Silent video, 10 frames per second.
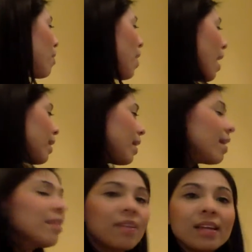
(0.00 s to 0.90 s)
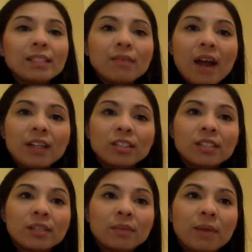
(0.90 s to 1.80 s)
that these
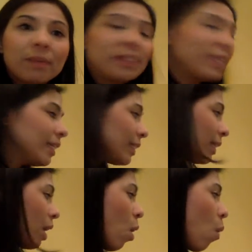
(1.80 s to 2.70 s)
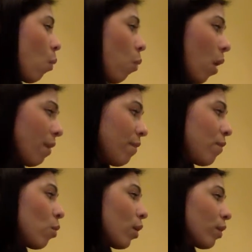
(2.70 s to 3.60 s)
fractions are represented
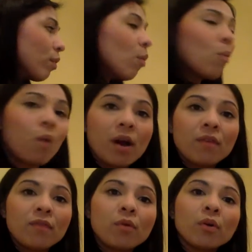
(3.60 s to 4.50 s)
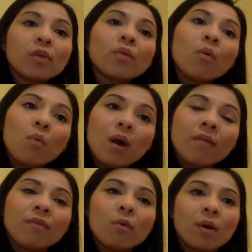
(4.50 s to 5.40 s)
one-fourth, one-fourth,
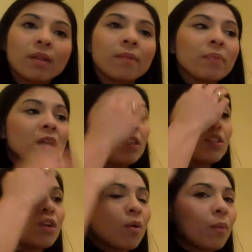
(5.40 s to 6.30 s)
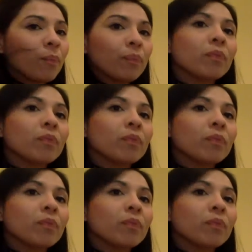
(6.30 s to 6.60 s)
one-fourth. So